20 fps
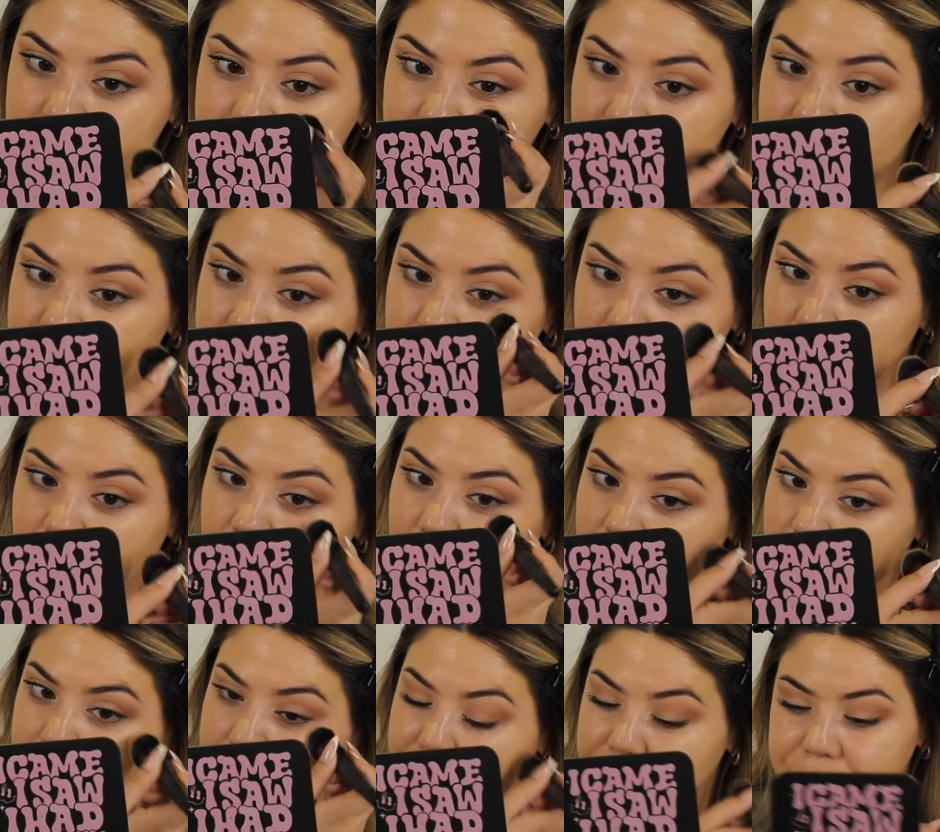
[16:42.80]
even
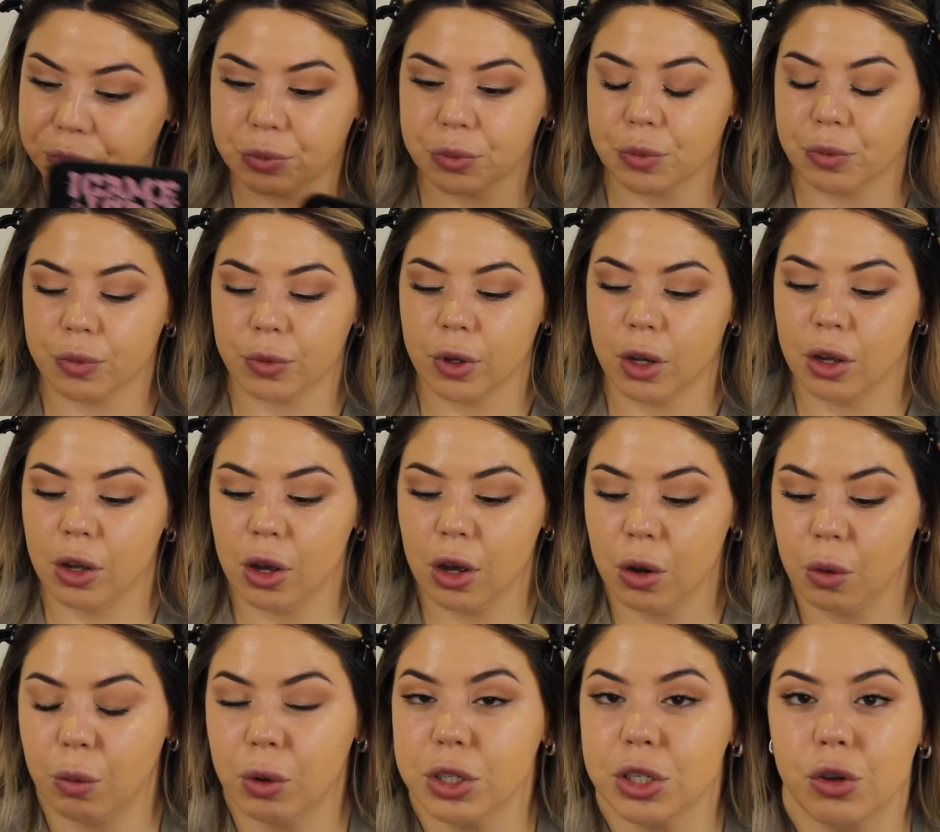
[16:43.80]

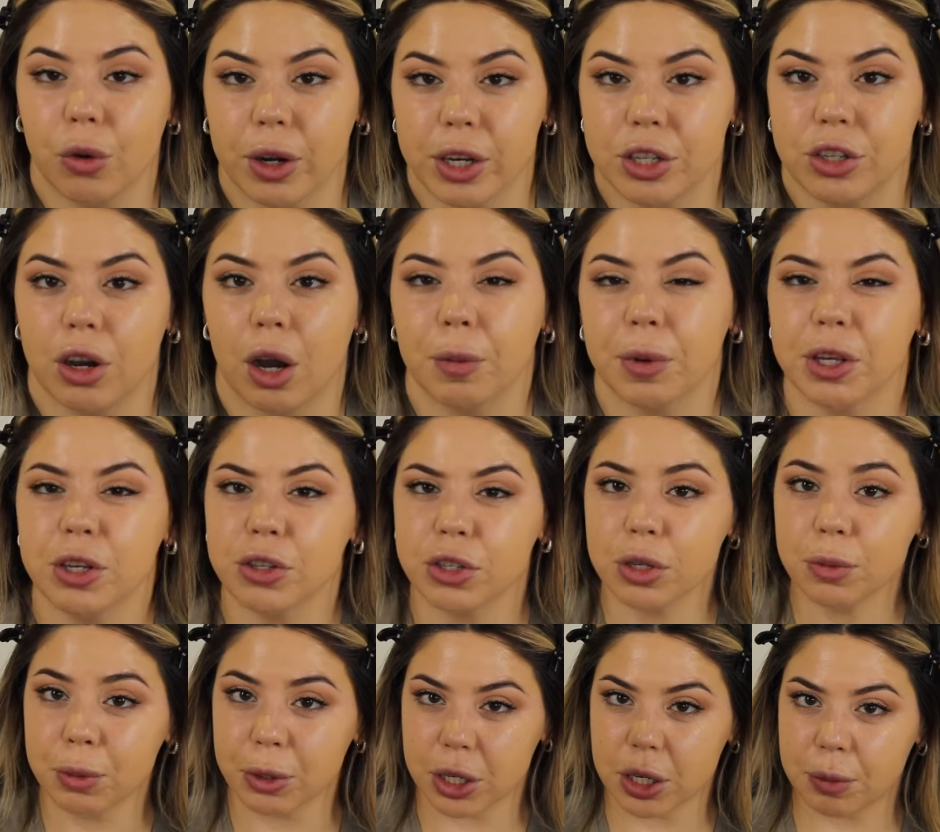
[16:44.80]
was going to. I'm gonna use
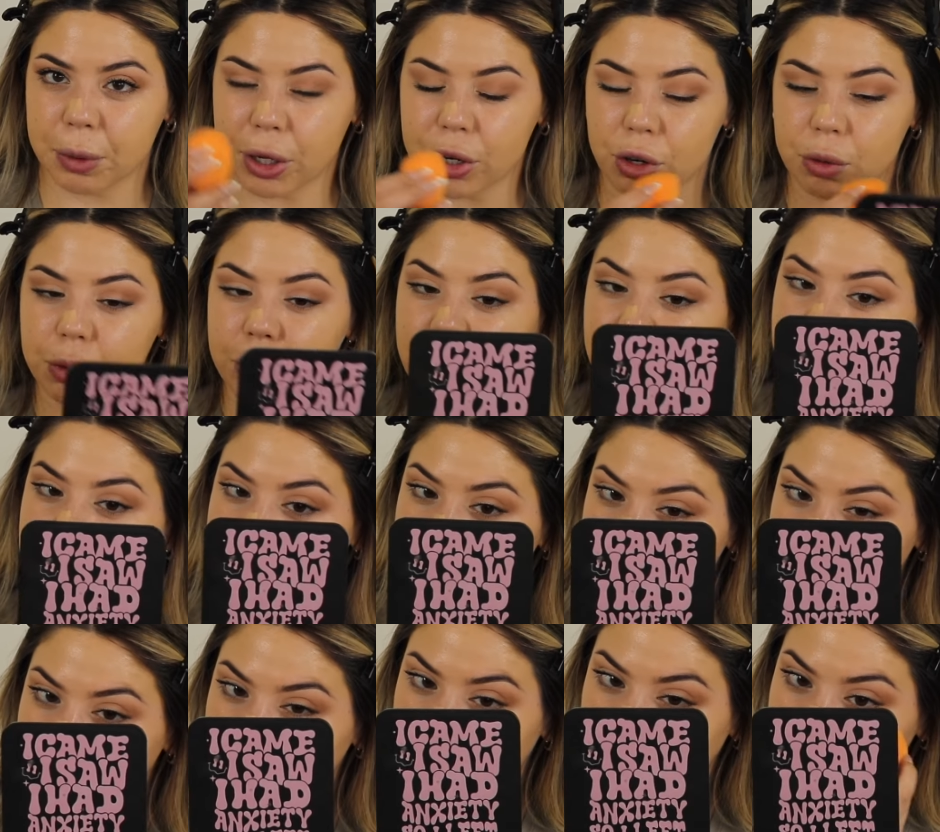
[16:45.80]
a beauty blender real quick
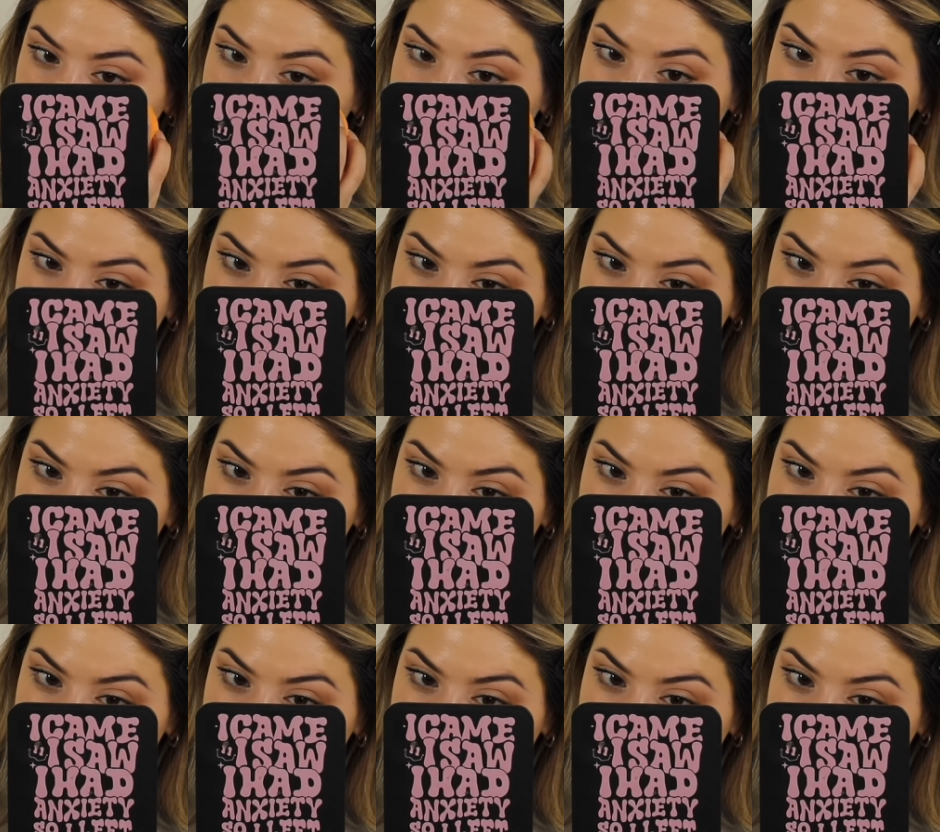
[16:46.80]
just to kind of